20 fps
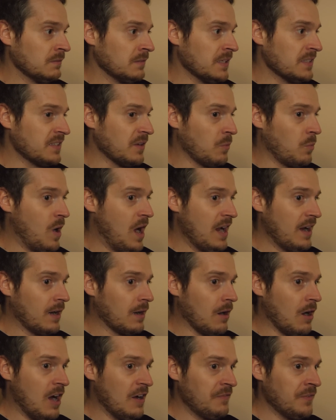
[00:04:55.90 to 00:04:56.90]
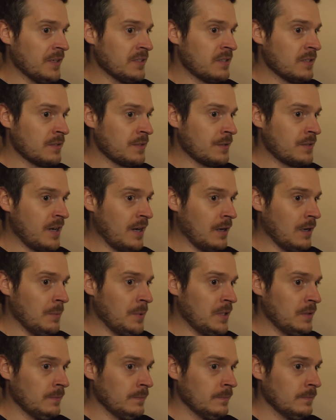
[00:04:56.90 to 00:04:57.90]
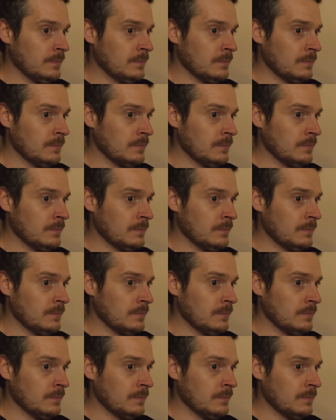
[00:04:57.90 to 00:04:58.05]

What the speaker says: Is it why our offenses are terrible?